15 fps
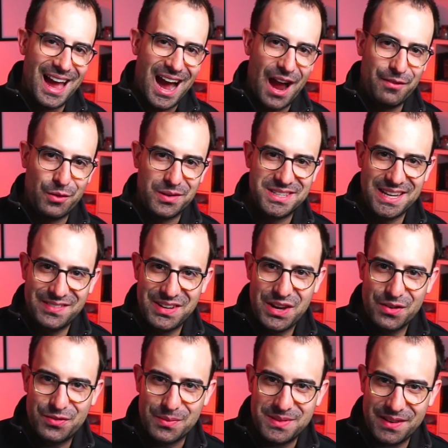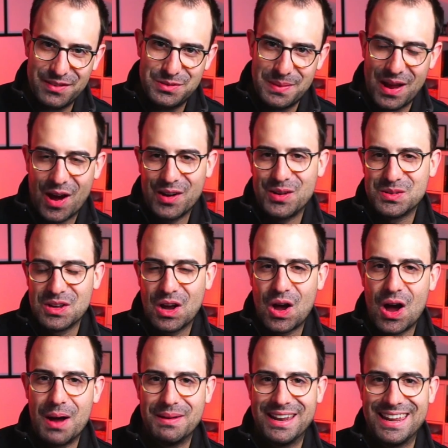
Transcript: Hi everyone, David here from daviddumaisaudio.com.